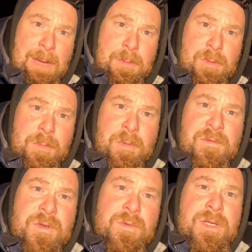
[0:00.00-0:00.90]
put them
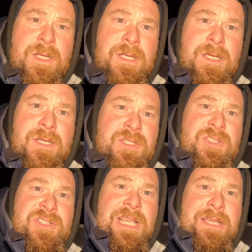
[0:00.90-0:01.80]
above your hook. It's
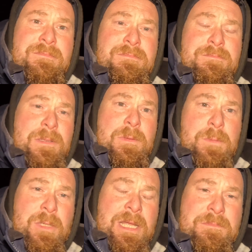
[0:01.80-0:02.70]
just like people
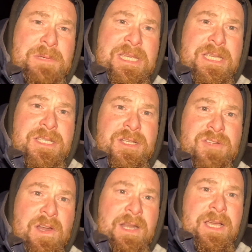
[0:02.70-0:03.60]
put like beads and
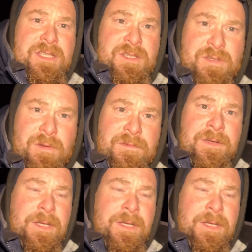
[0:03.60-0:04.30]
attractors and stuff.